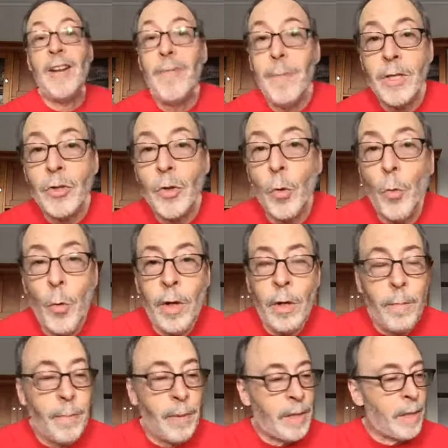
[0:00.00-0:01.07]
instead of Mr.
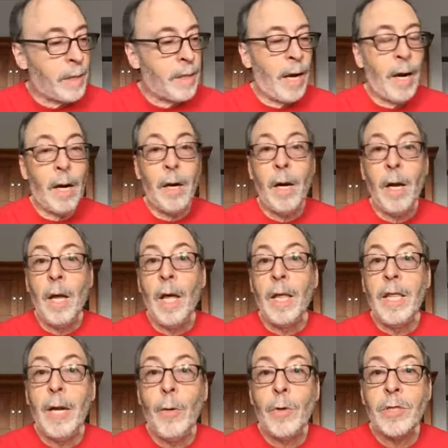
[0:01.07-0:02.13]
Will being there,
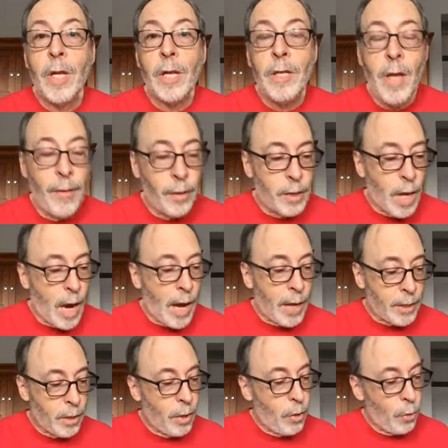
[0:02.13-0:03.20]
there was another
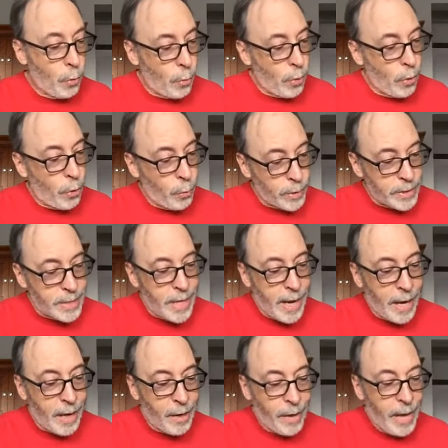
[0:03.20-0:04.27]
guy who, who was
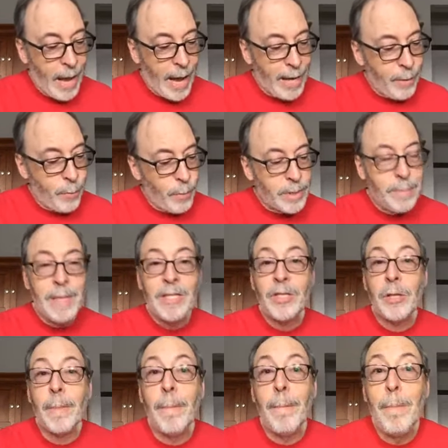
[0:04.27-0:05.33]
there, and it was
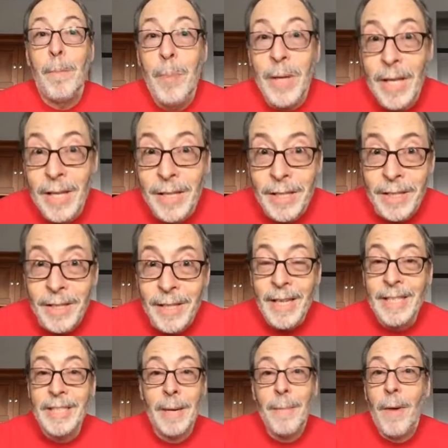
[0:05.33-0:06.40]
Mr. Bill,
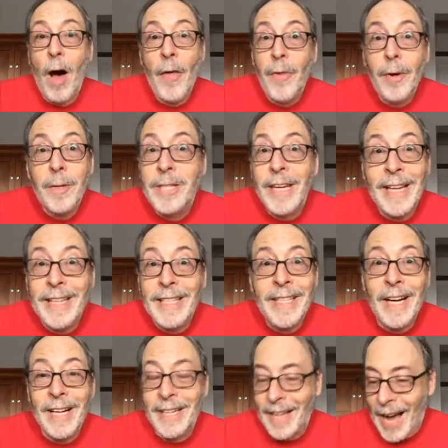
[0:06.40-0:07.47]
some other ding
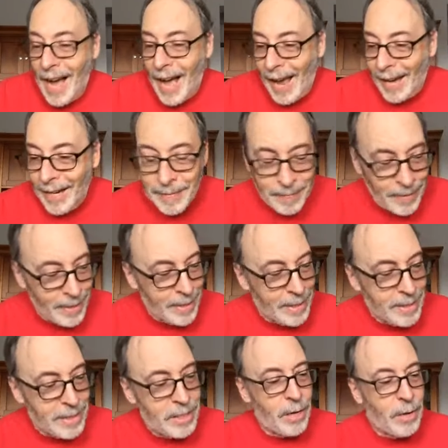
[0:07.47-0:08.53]
dong guy.
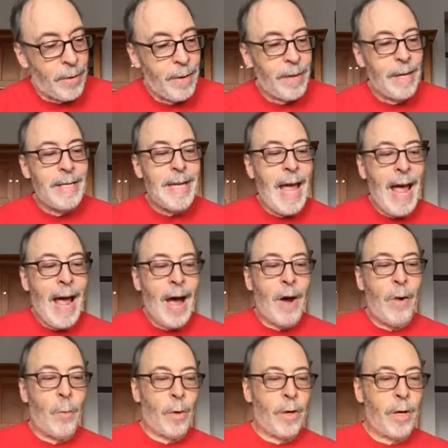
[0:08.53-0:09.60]
So
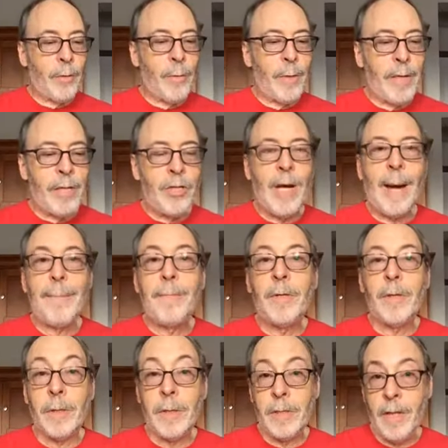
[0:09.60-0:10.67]
now we're going to read
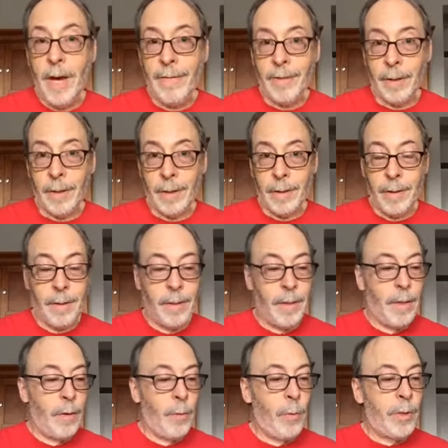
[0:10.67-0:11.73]
chapter seven,
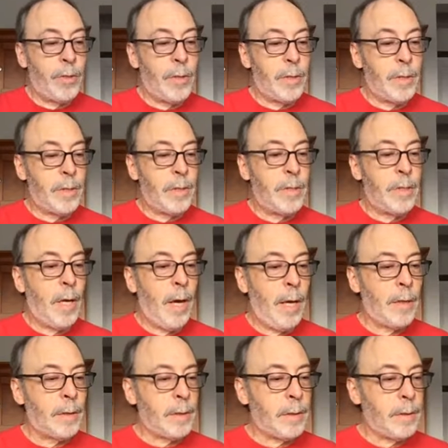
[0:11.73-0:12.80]
which is
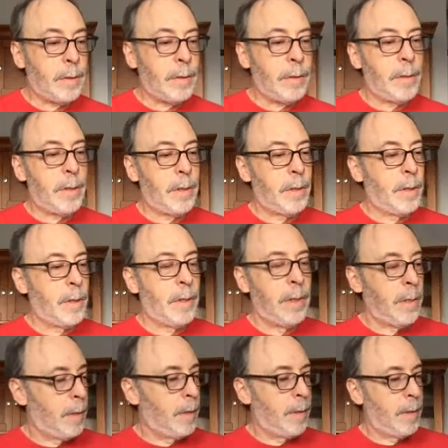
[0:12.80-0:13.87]
titled.
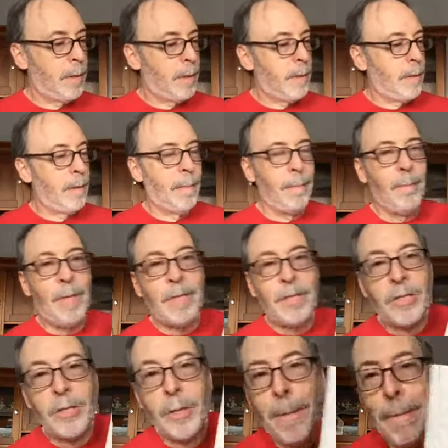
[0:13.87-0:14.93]

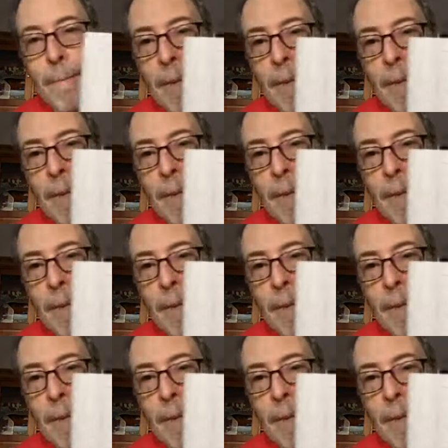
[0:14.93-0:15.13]
Mr.